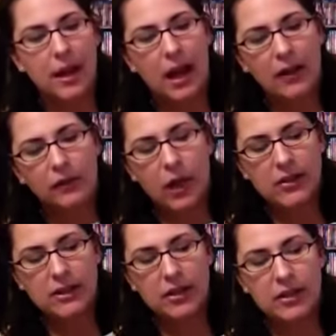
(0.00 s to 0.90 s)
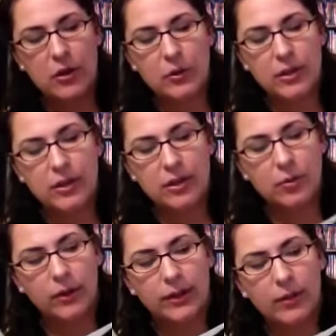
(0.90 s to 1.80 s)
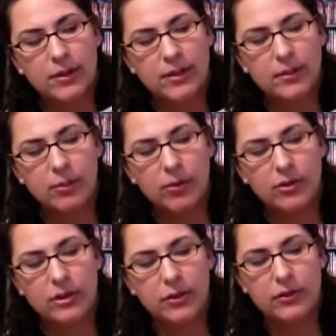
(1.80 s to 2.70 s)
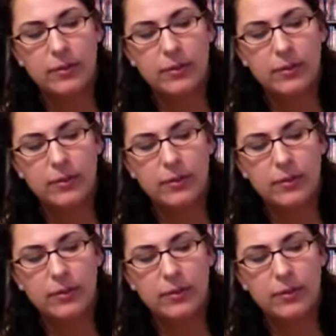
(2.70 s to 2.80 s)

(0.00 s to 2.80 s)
I've lost it. The only thing in the world I wasn't supposed to lose.